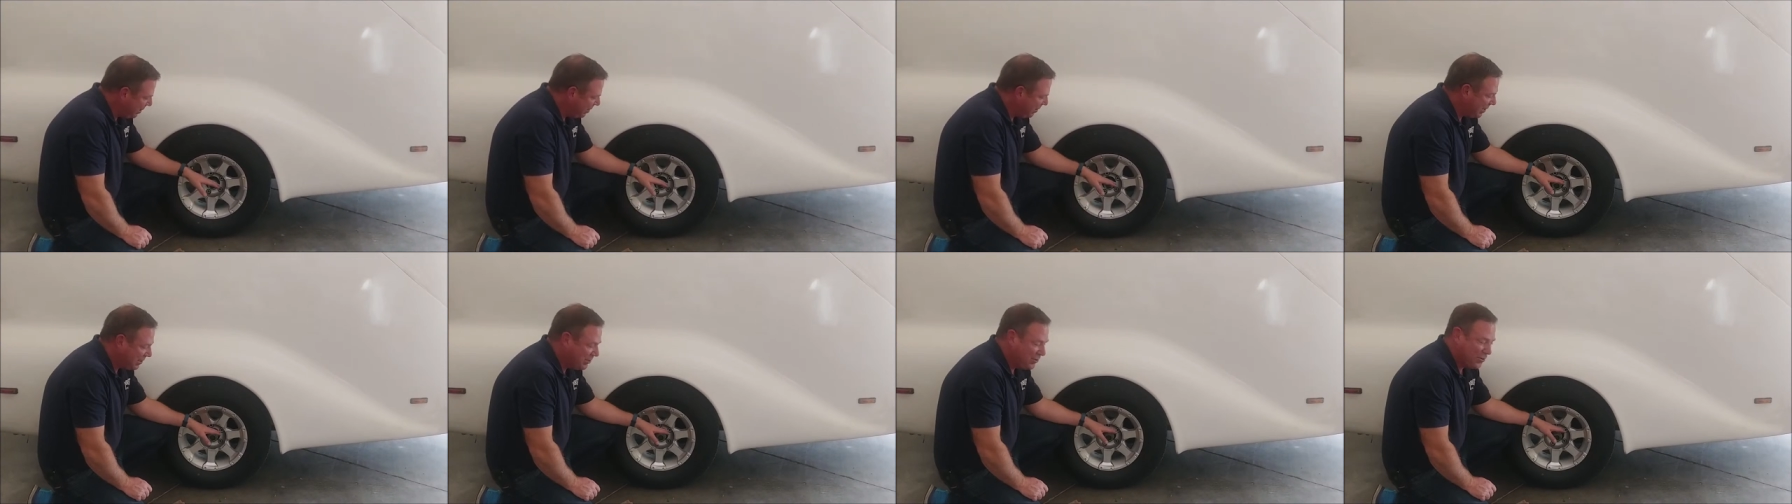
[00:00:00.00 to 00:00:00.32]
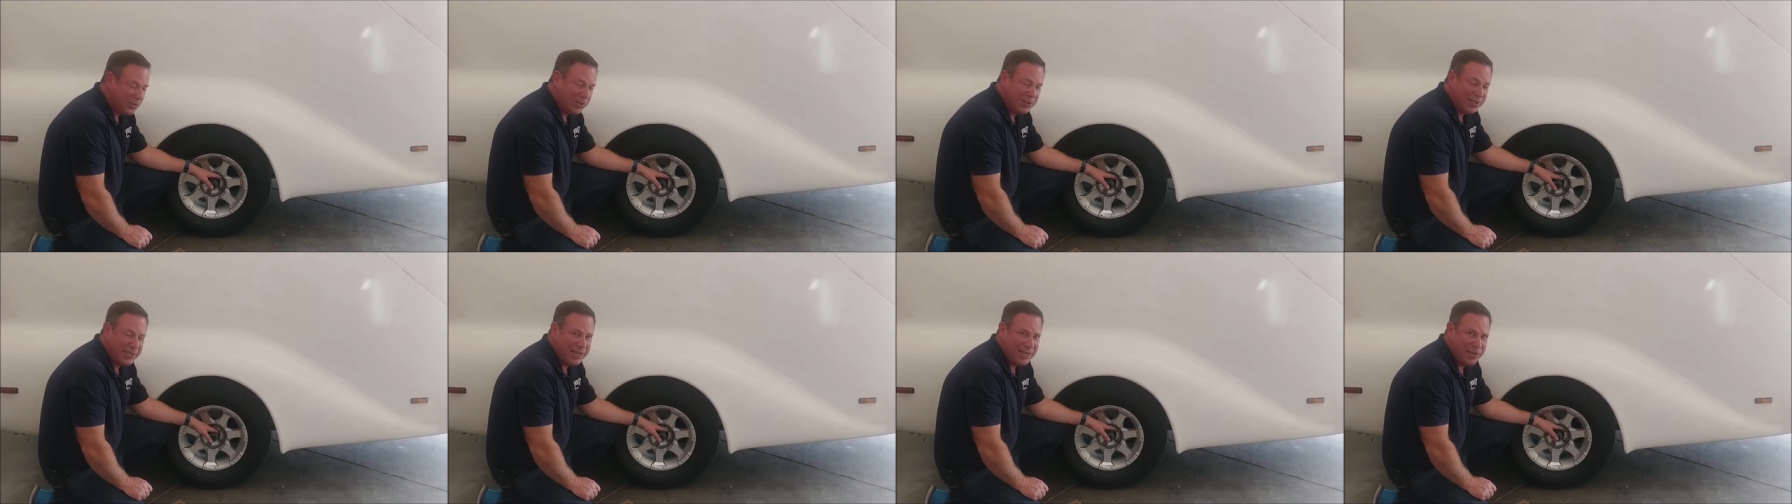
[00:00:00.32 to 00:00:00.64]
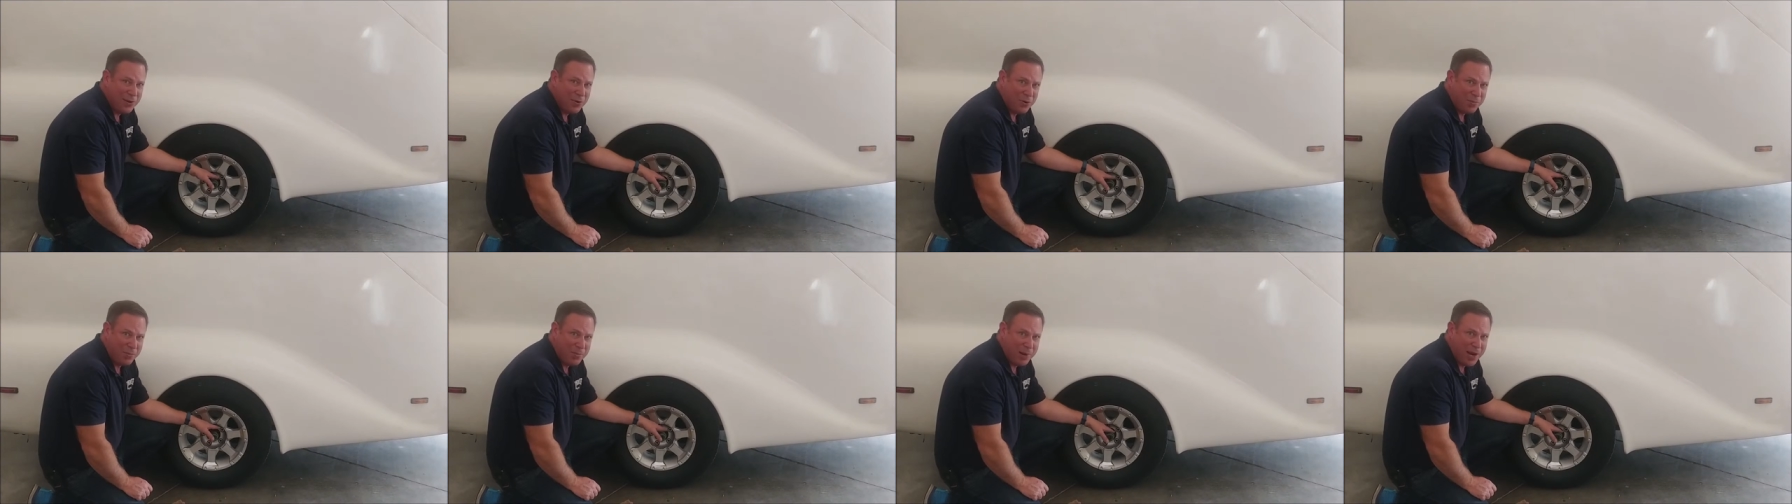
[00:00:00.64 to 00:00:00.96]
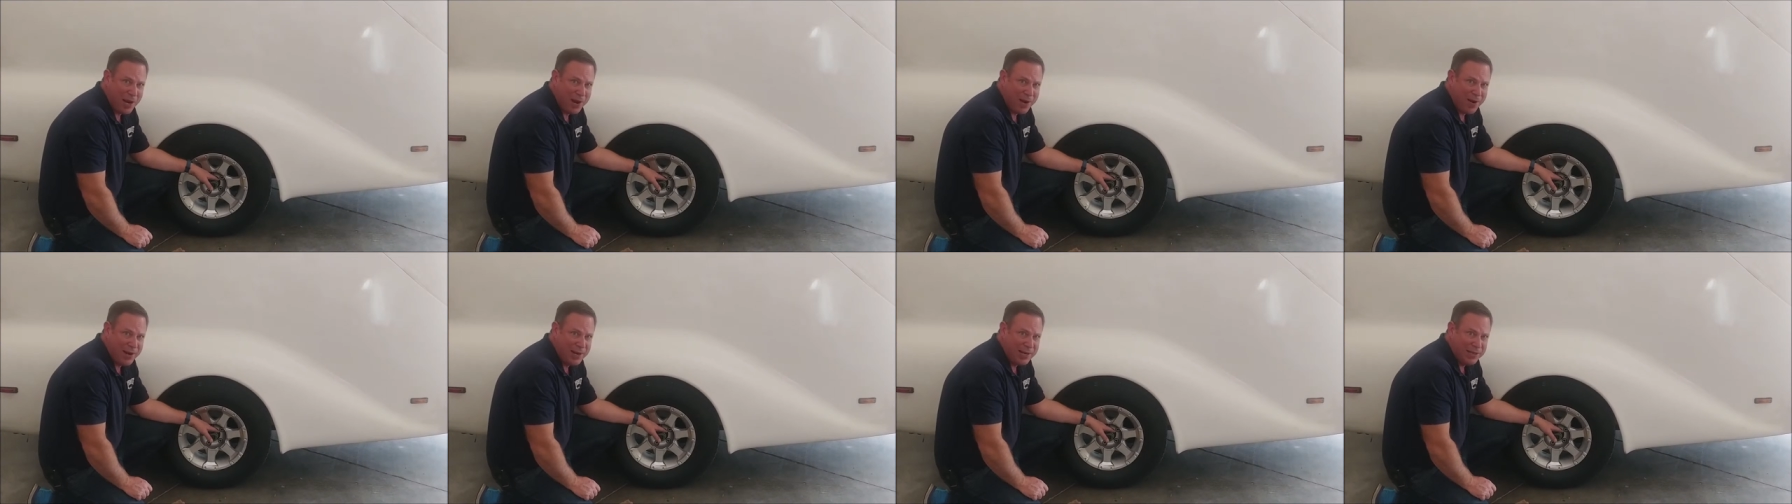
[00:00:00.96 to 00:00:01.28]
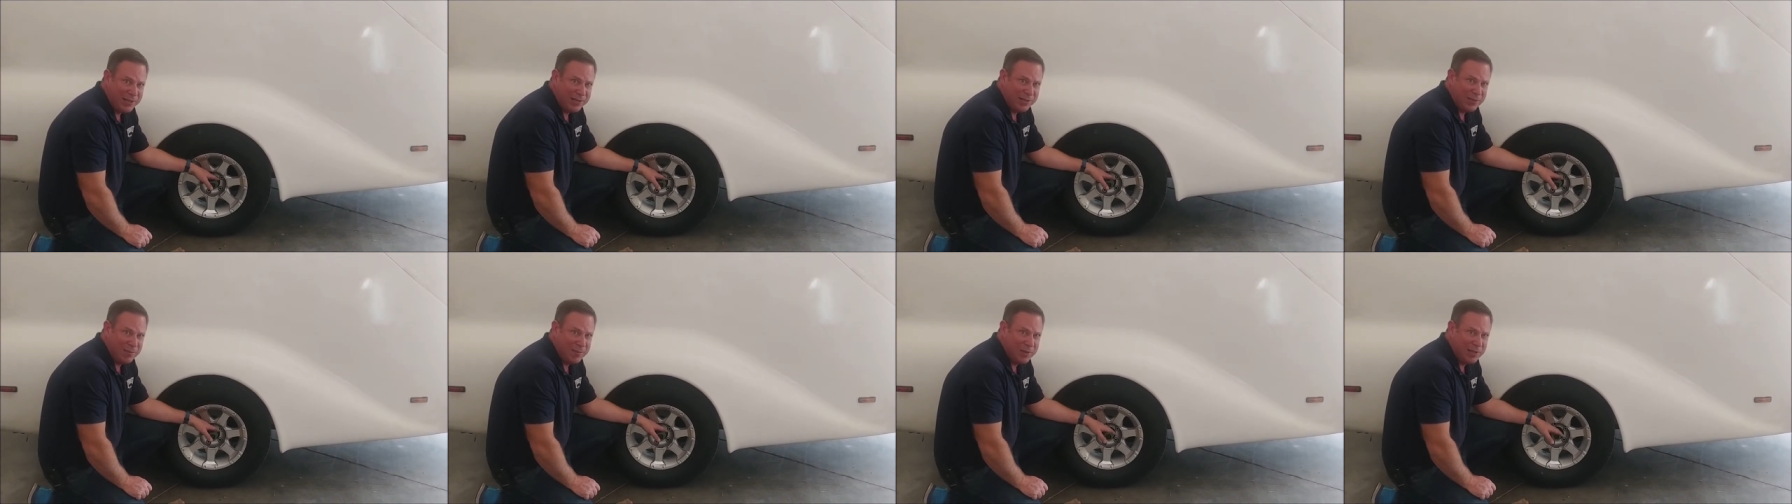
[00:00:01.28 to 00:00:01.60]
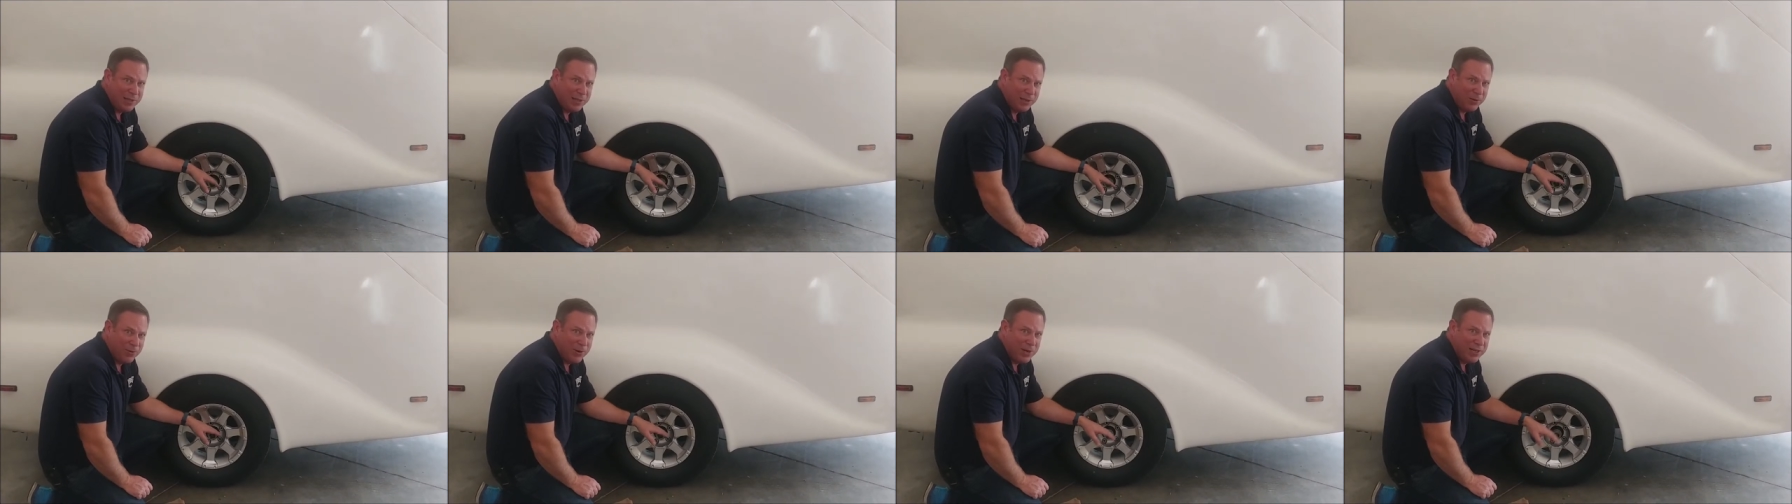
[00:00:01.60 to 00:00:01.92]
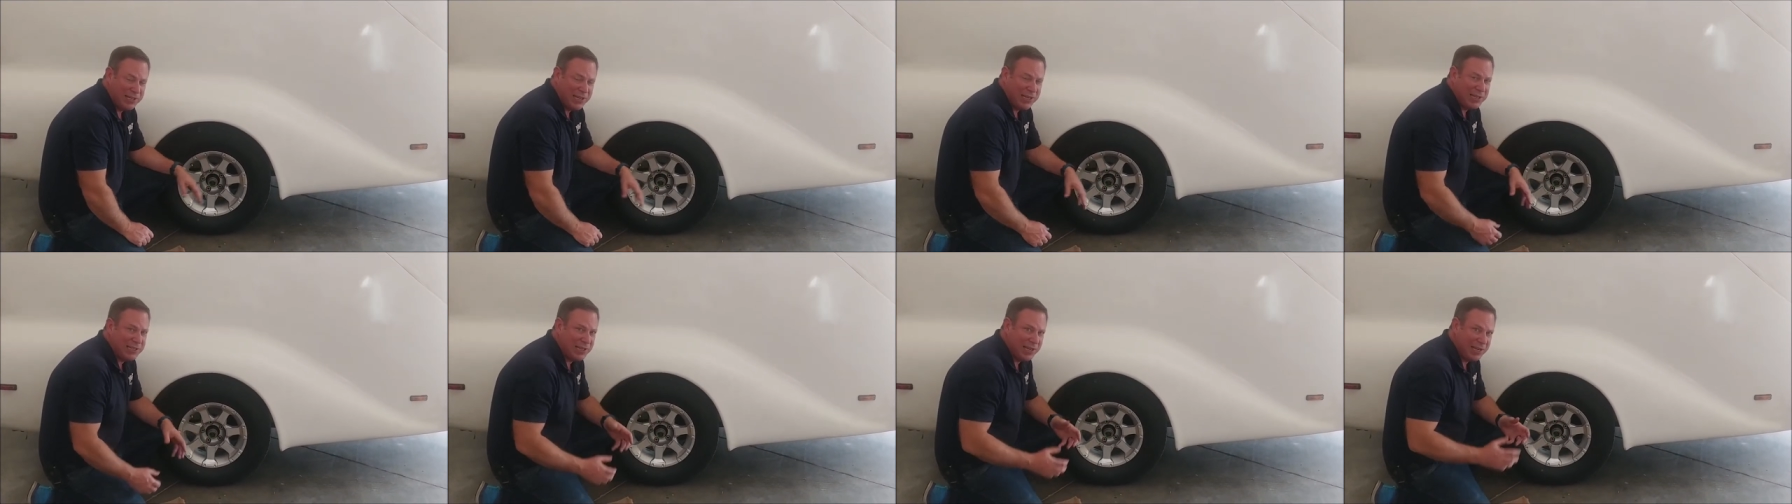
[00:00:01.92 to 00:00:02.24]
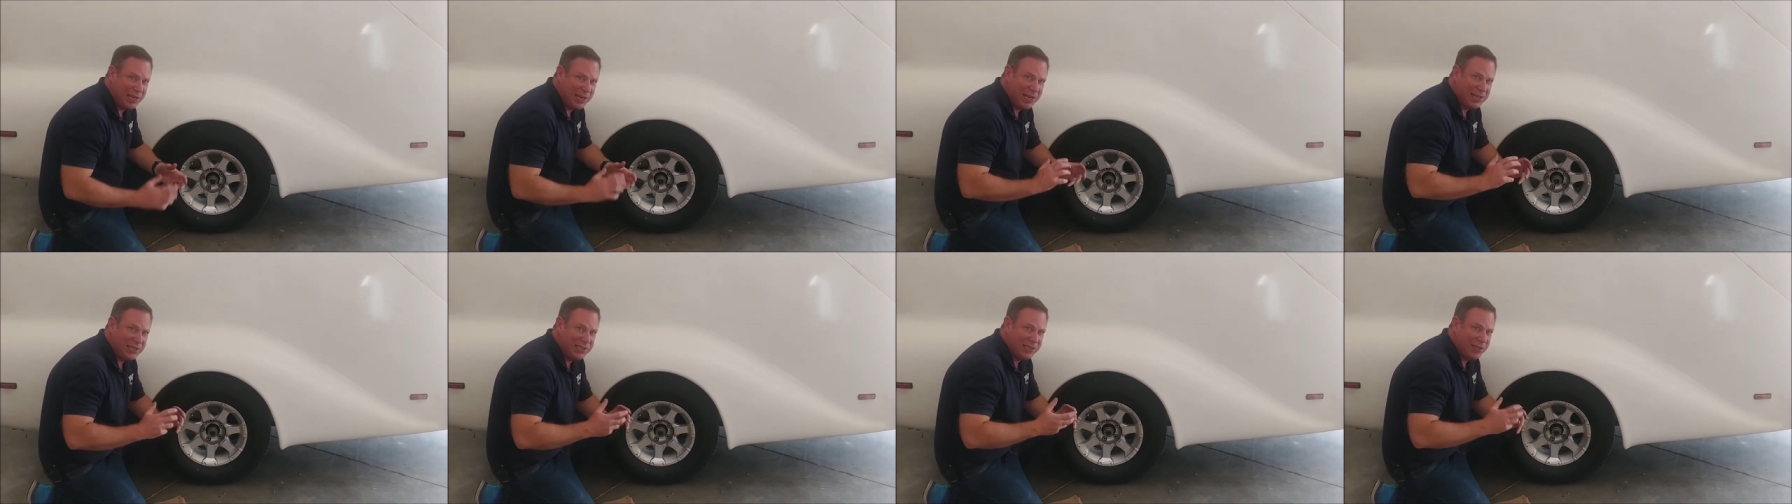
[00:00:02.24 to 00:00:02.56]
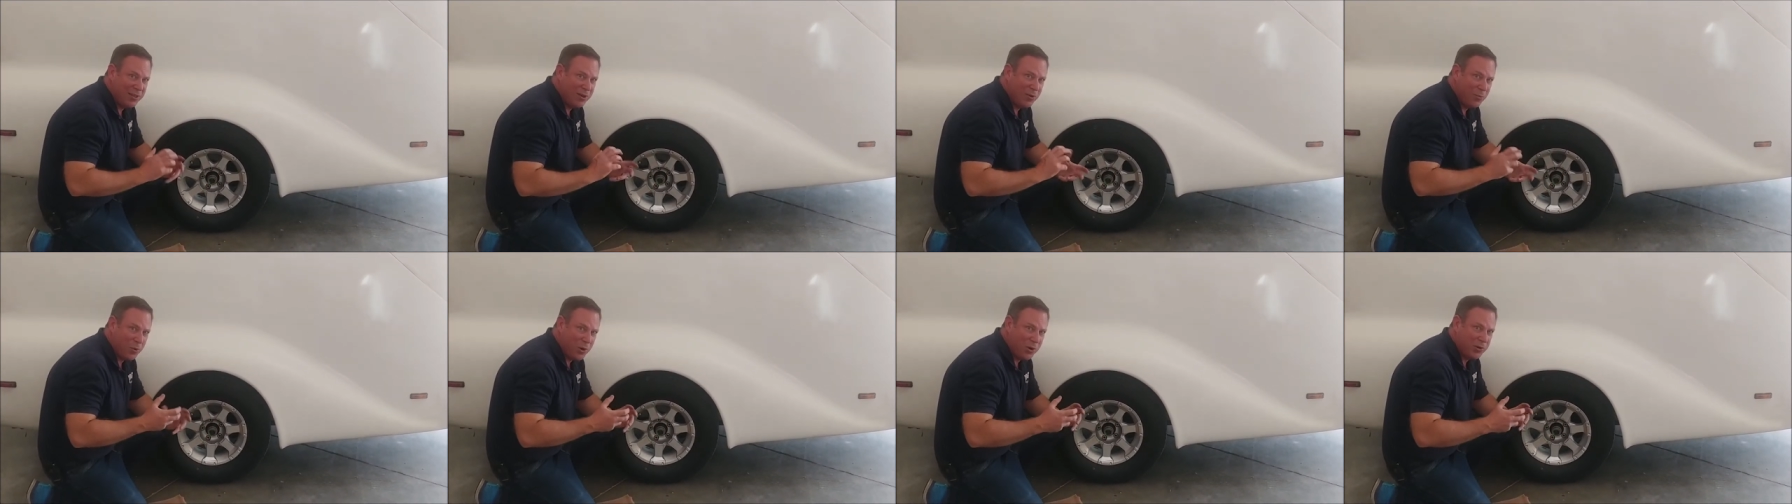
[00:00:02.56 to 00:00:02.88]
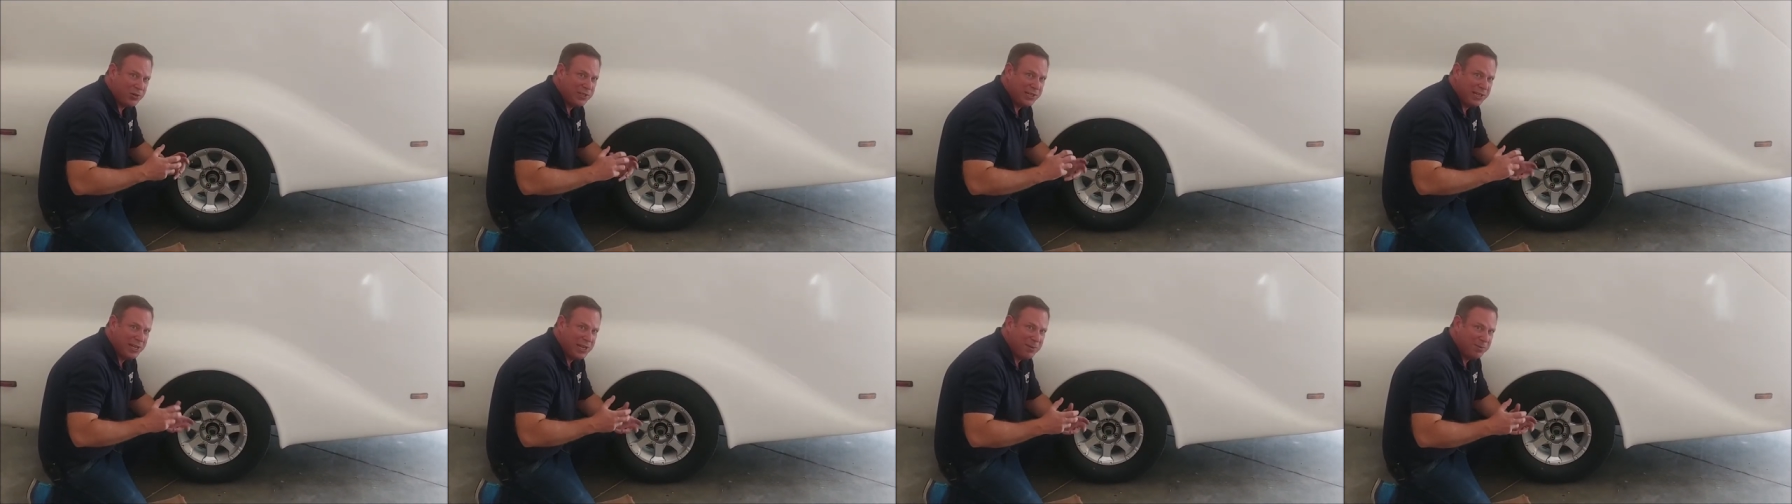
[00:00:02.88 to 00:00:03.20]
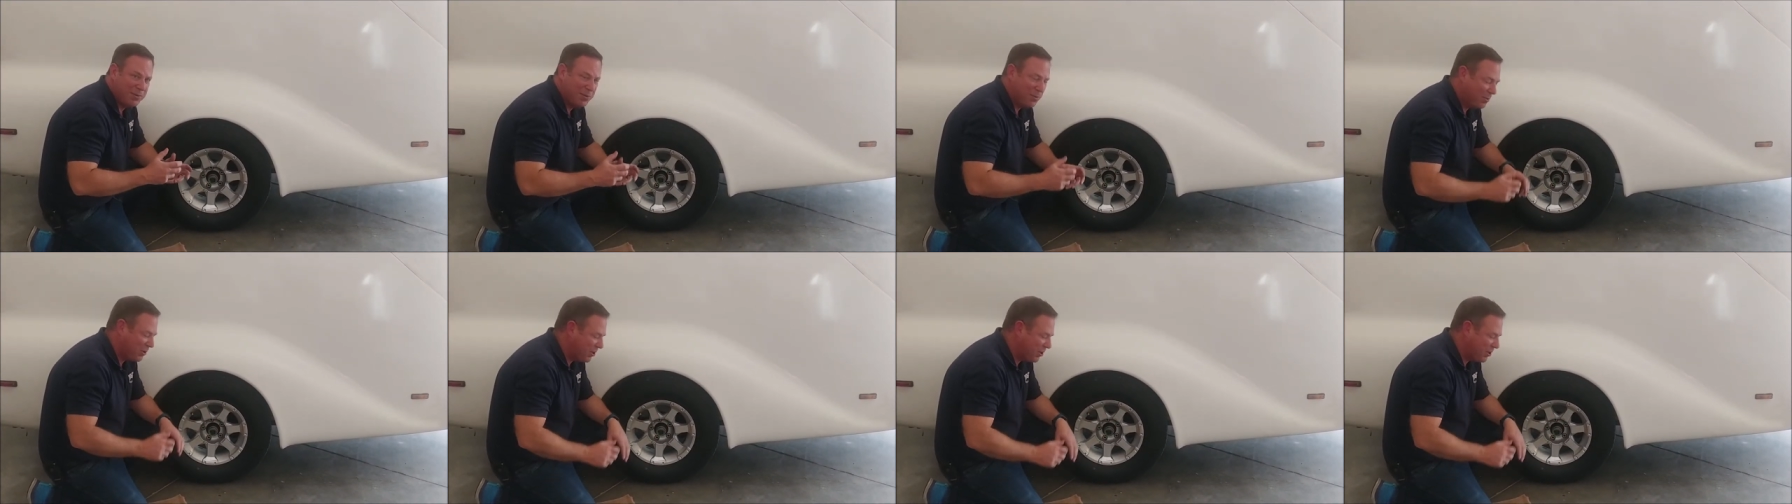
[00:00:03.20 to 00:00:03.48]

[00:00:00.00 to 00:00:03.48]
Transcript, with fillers: These are sealed bearings, but the grease actually gets in there, works, and keeps them